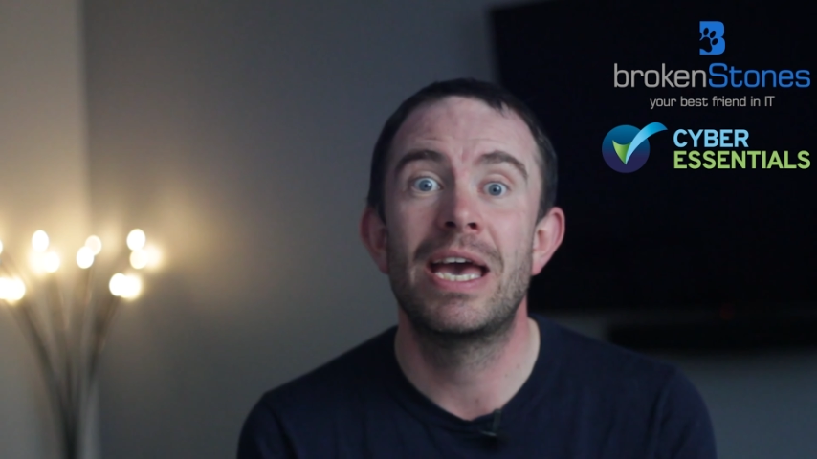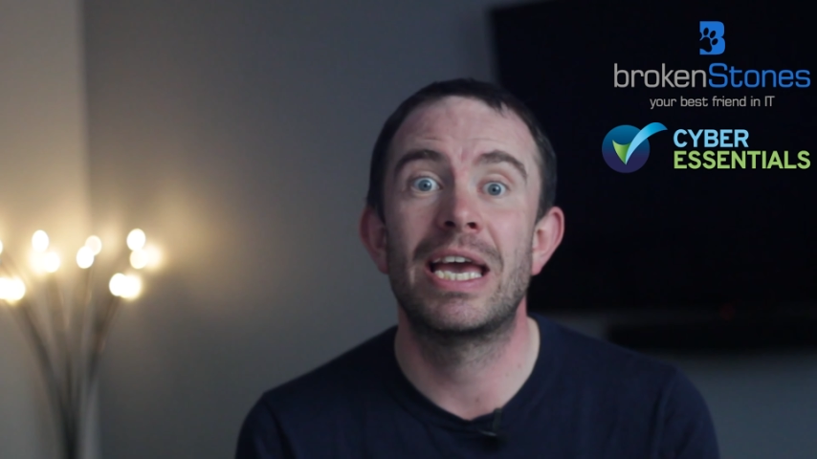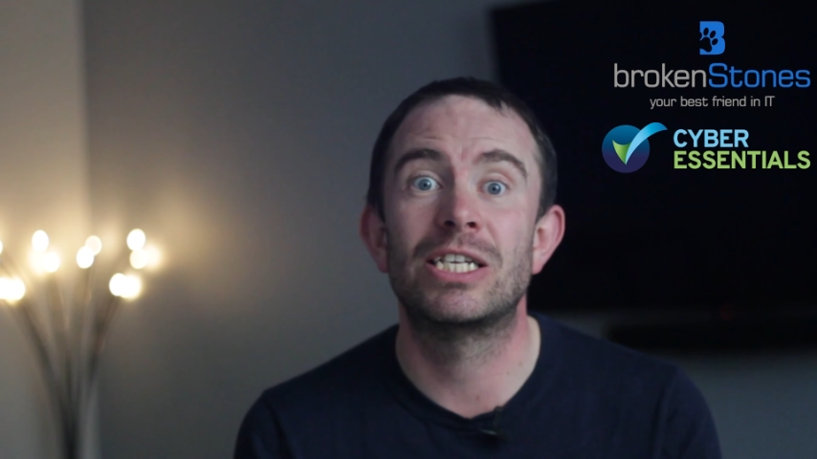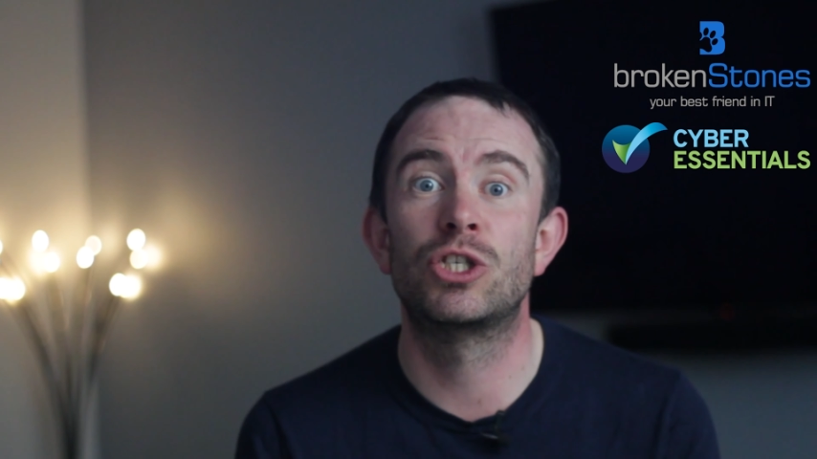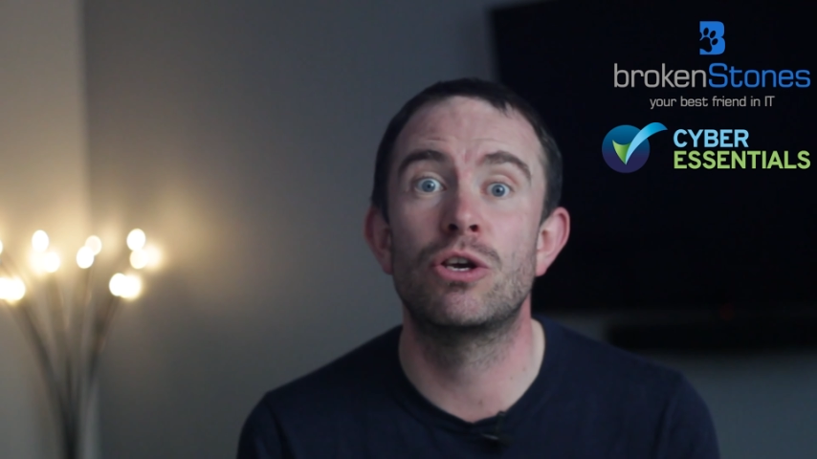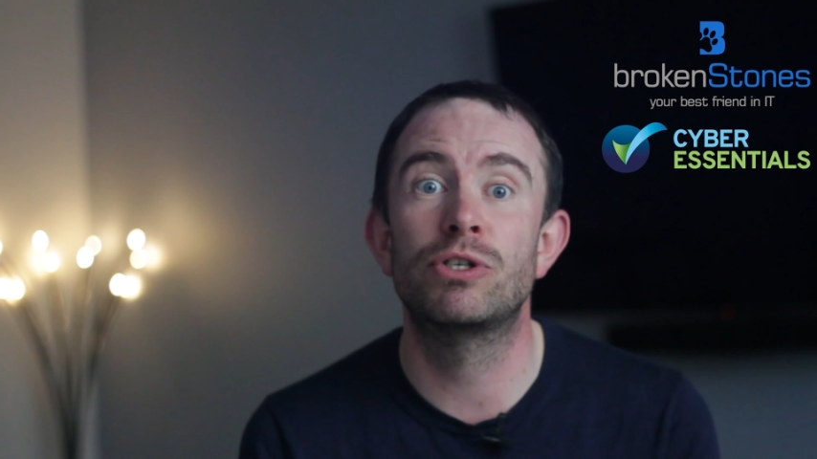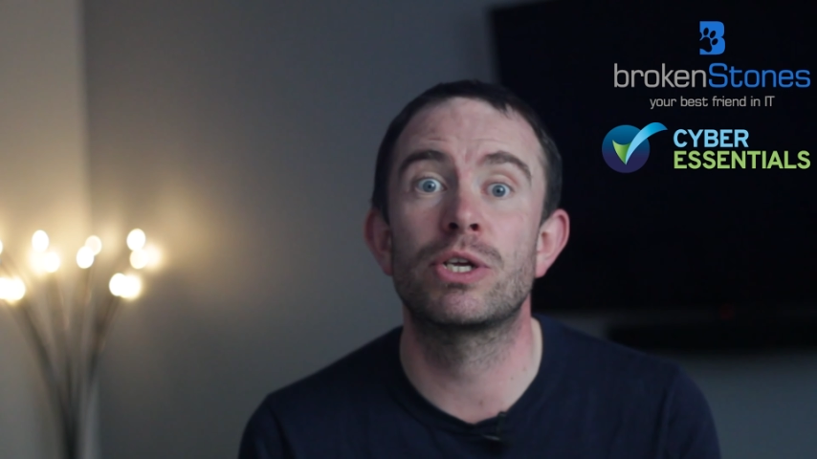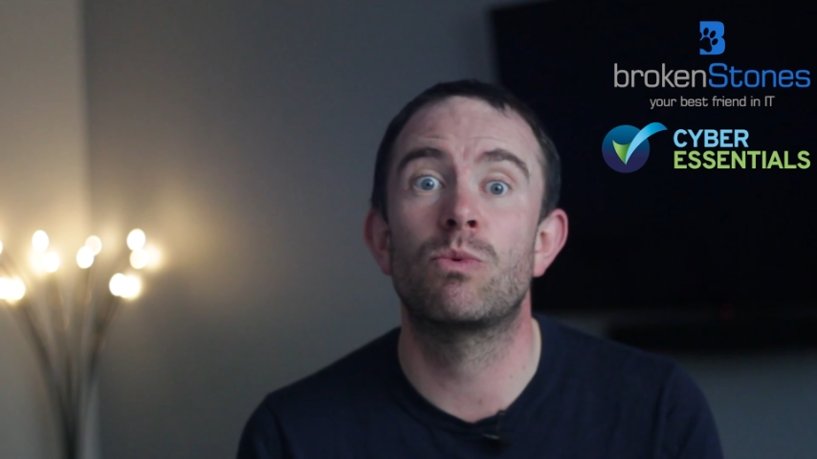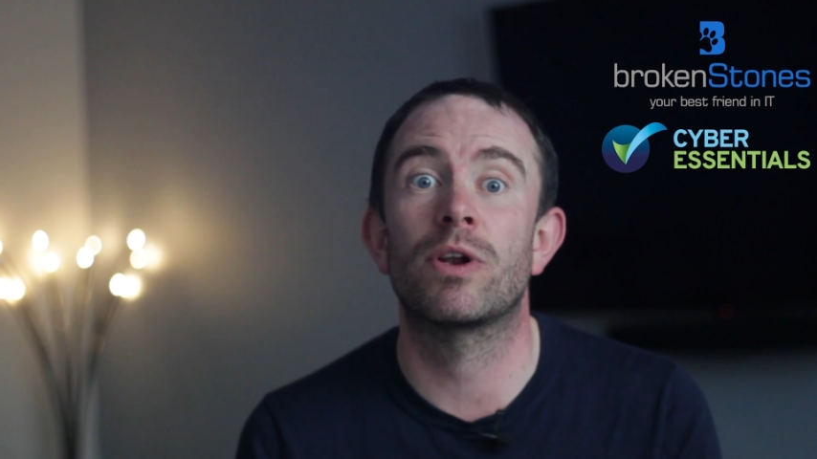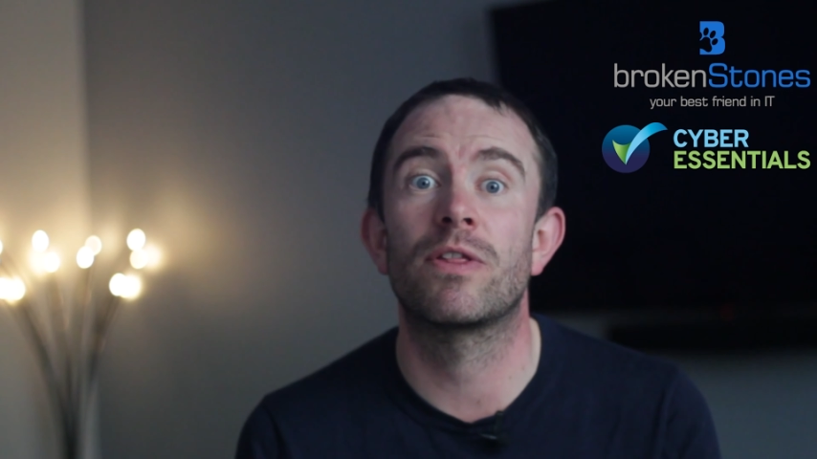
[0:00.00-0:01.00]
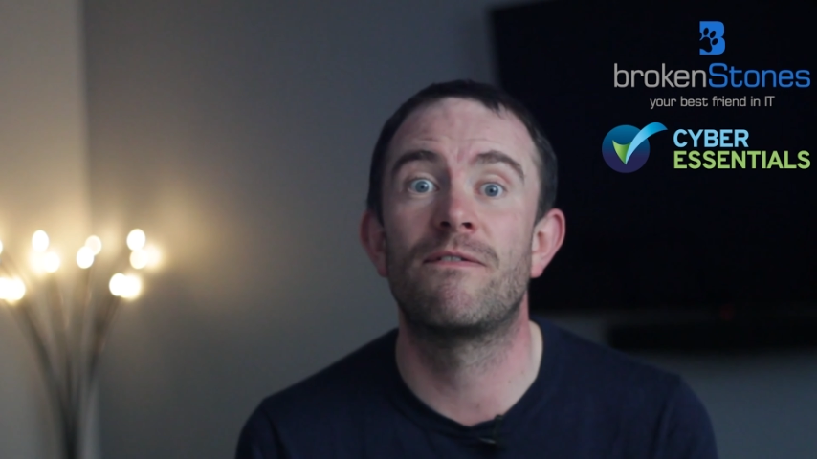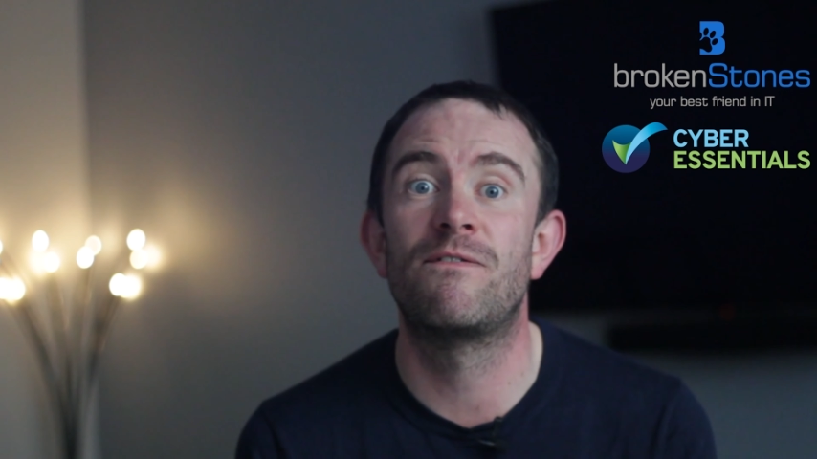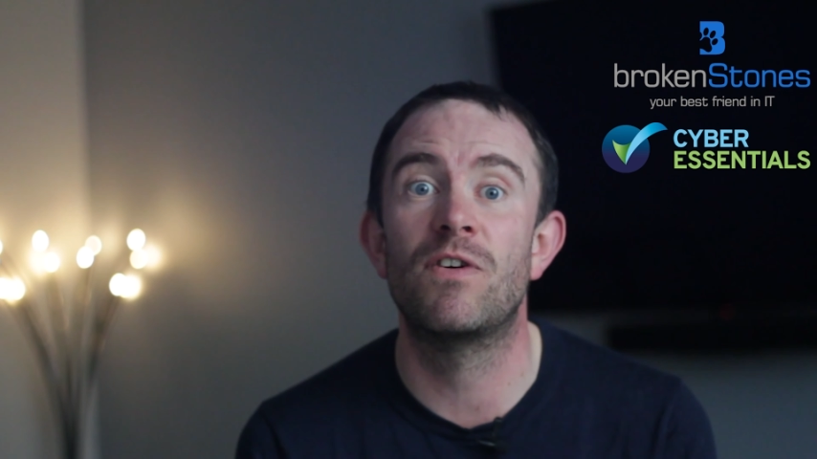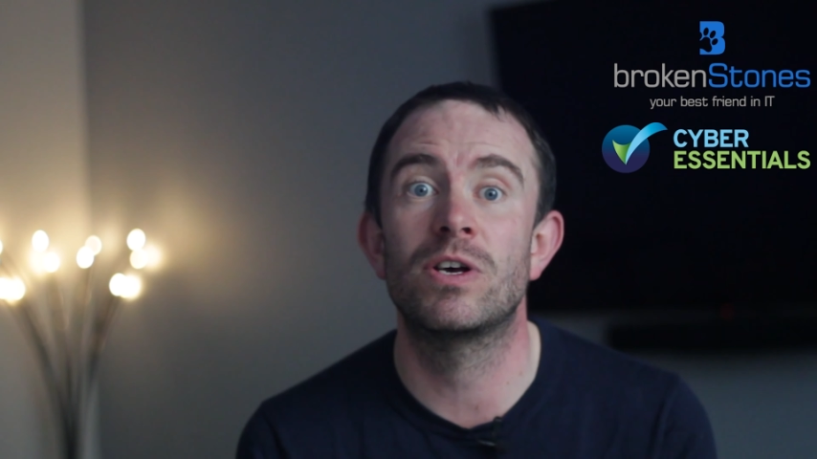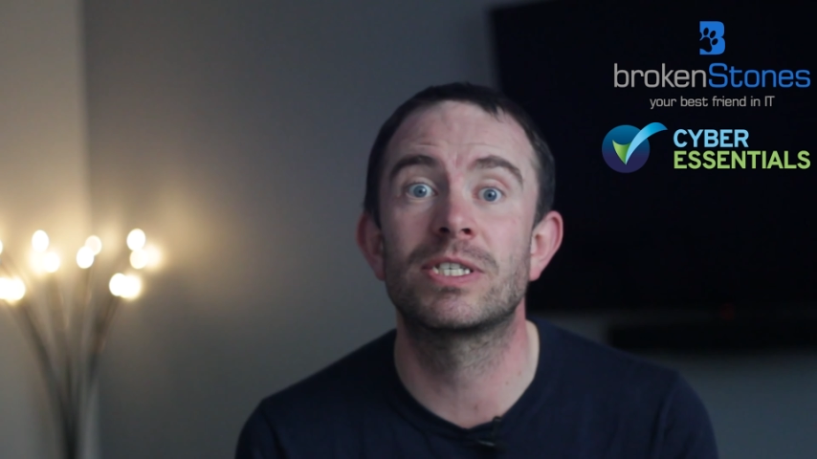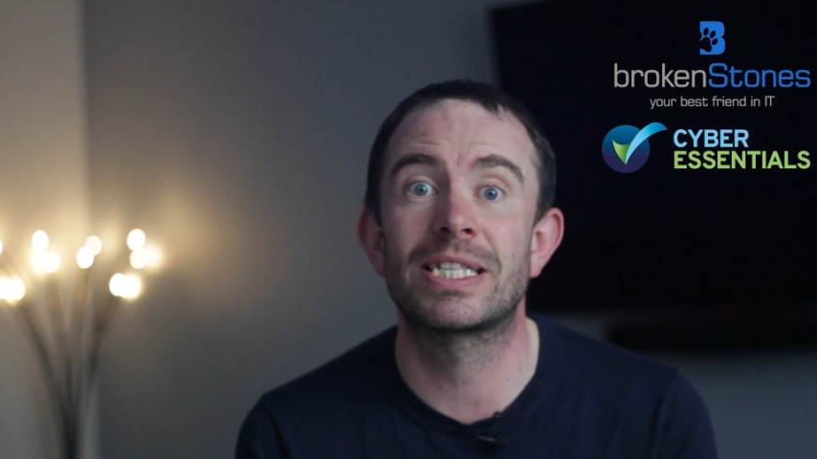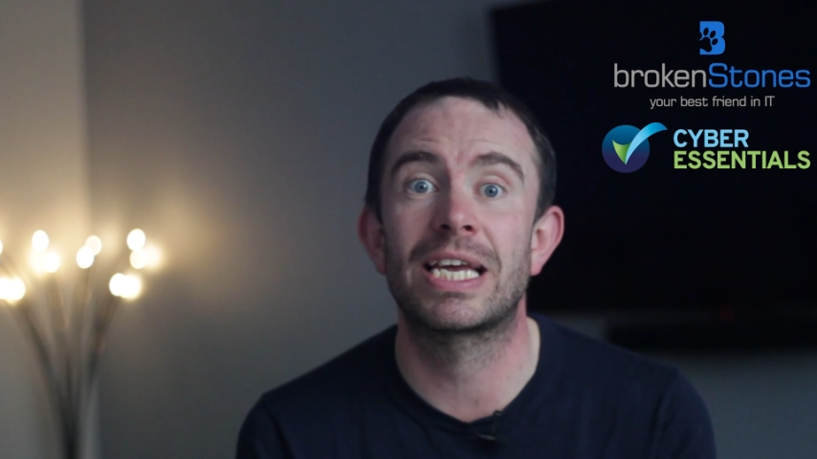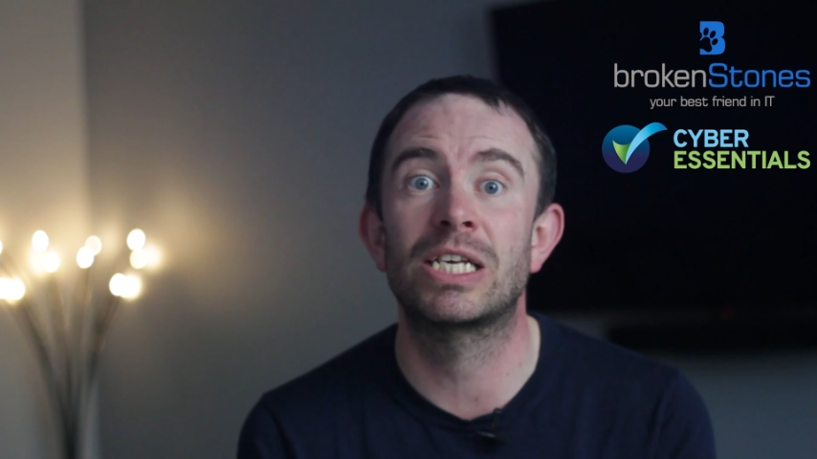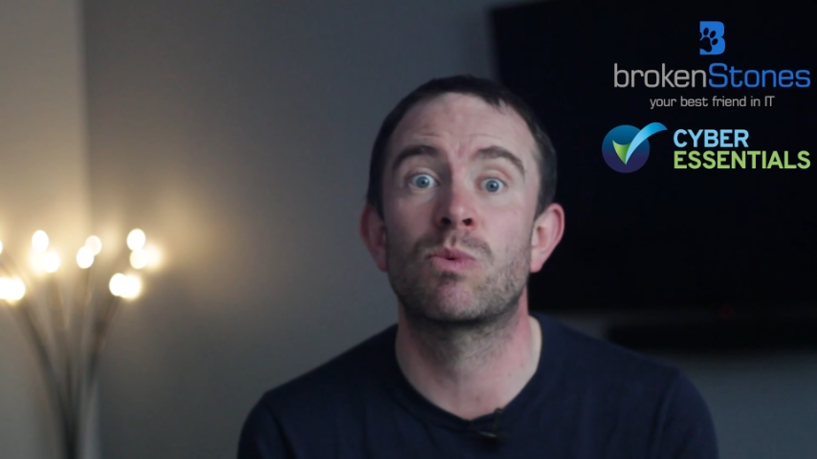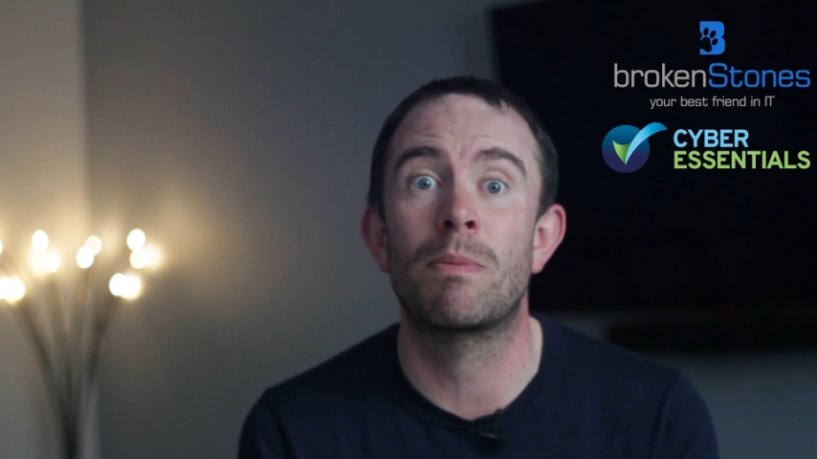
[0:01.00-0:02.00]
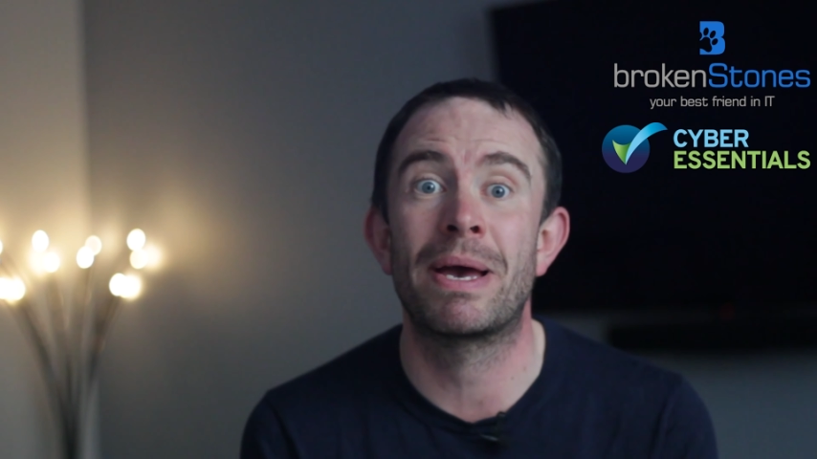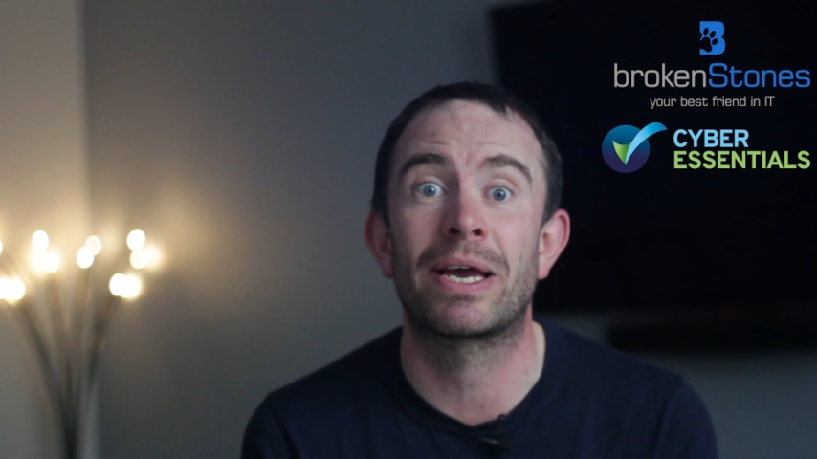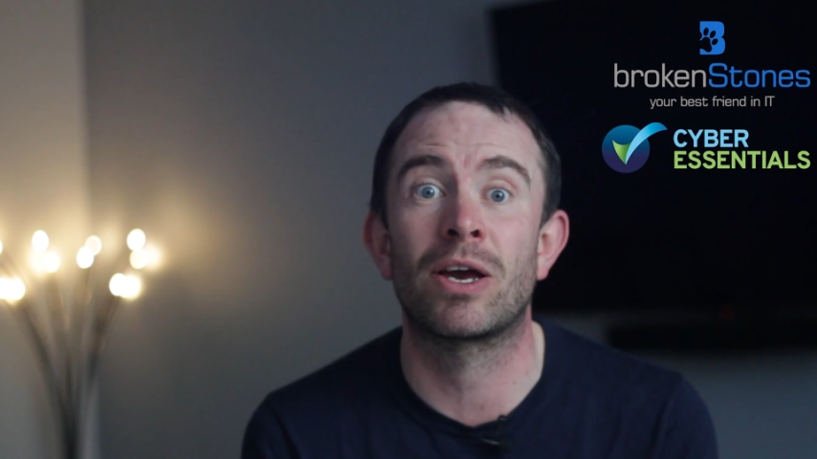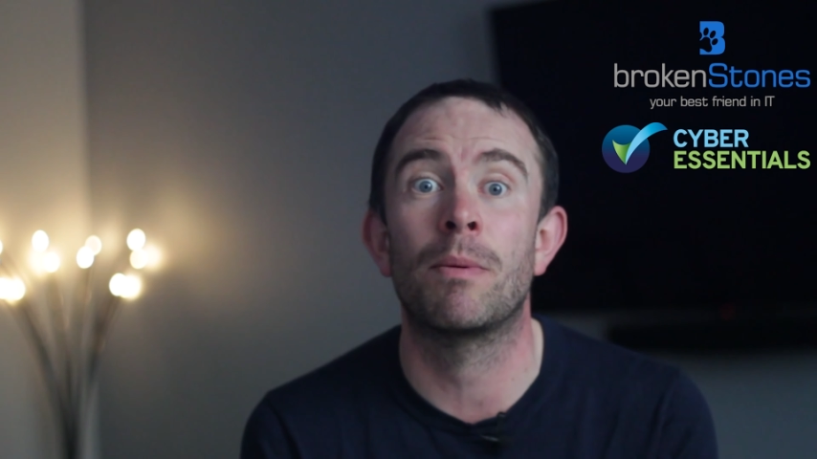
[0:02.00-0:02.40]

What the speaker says: It's usually one of the first things we pick